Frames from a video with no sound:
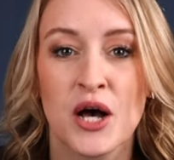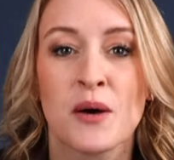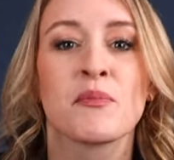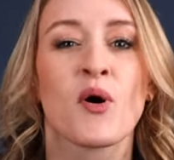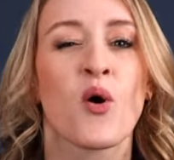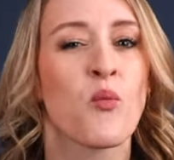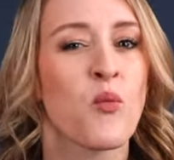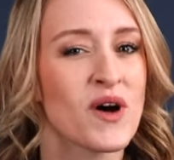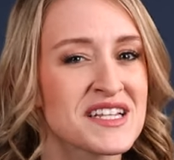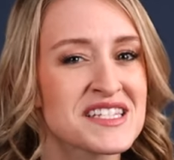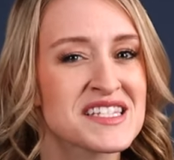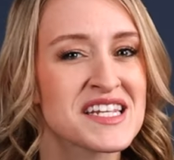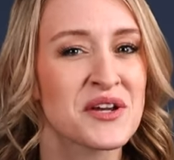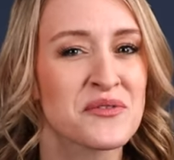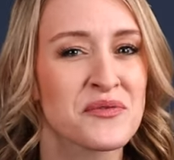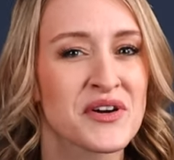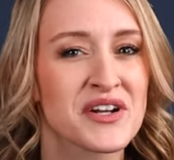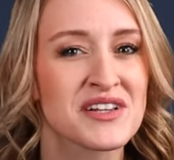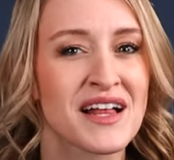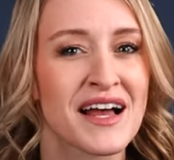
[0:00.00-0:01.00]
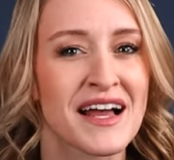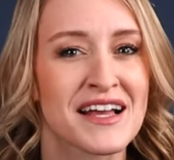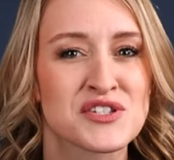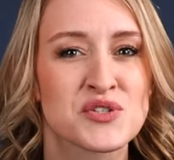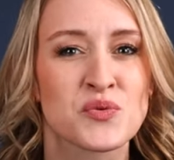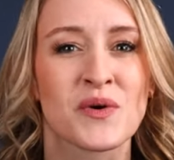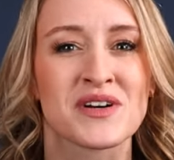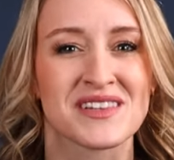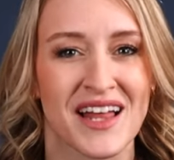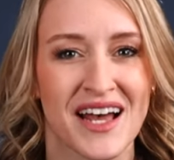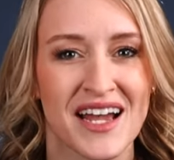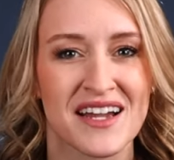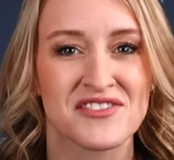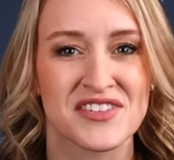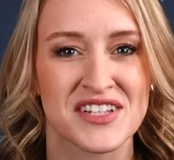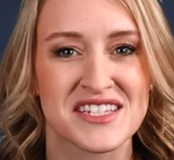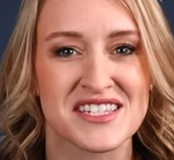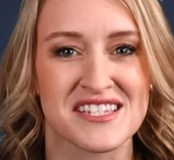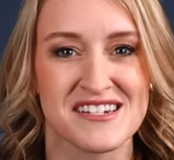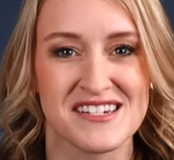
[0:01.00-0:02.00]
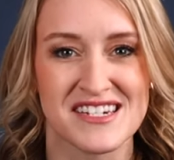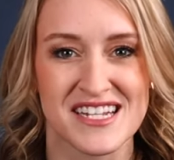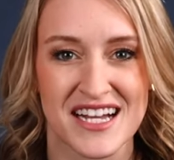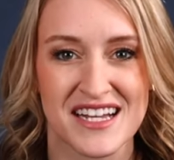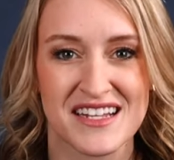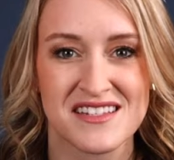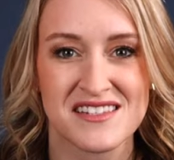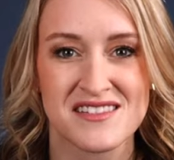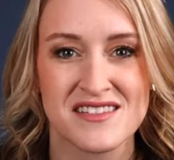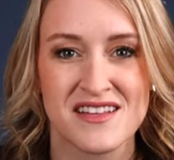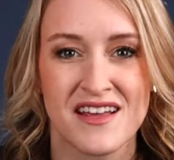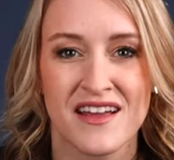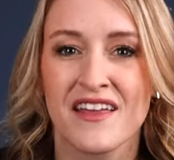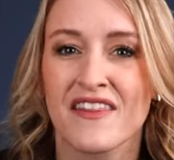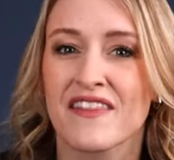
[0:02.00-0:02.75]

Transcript: but once he realized what Live Listen does,